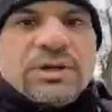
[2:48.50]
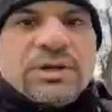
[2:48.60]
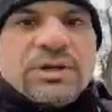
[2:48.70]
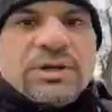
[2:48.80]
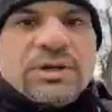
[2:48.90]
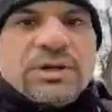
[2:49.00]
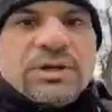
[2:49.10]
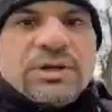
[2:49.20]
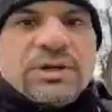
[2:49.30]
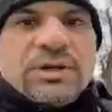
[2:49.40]

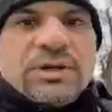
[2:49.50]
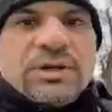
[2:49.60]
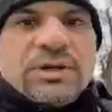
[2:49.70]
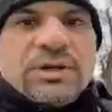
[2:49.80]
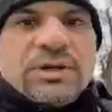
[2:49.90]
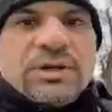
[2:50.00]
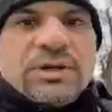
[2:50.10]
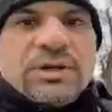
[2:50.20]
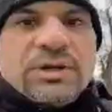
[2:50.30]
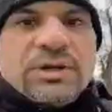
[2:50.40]

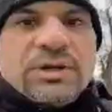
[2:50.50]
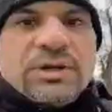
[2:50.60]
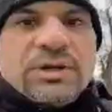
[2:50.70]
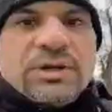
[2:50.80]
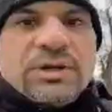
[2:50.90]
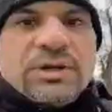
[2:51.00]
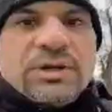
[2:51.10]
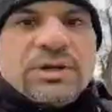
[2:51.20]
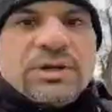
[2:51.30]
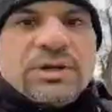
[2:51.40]

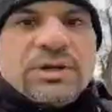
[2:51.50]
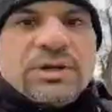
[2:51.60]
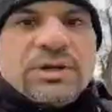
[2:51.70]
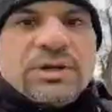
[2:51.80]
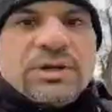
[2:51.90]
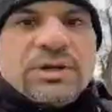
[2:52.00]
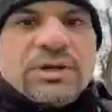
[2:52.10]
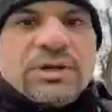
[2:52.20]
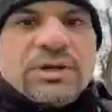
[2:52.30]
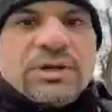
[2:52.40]

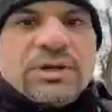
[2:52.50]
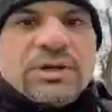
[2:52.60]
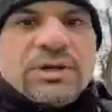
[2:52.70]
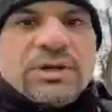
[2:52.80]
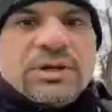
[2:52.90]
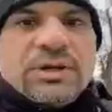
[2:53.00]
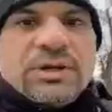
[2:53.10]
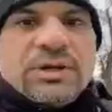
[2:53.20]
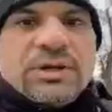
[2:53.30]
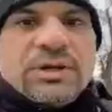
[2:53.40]

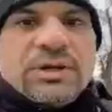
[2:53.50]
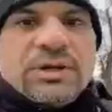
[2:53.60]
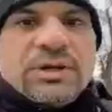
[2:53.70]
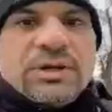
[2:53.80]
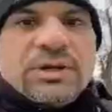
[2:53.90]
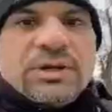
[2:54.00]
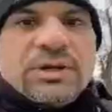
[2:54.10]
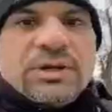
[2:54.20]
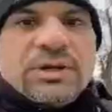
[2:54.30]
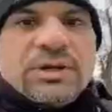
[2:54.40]

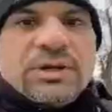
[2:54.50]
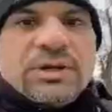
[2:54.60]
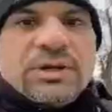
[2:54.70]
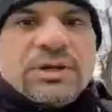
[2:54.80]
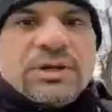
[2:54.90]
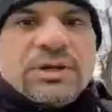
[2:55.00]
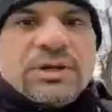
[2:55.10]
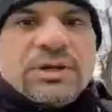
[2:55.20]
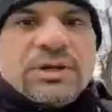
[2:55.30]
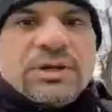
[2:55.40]

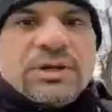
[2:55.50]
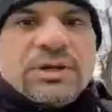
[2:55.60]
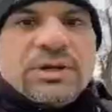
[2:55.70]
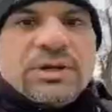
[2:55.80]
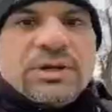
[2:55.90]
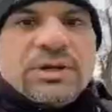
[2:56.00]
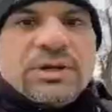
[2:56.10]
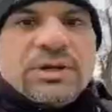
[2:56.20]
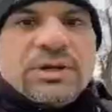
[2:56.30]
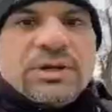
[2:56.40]

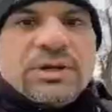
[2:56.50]
This is a still picture; no speech is visible.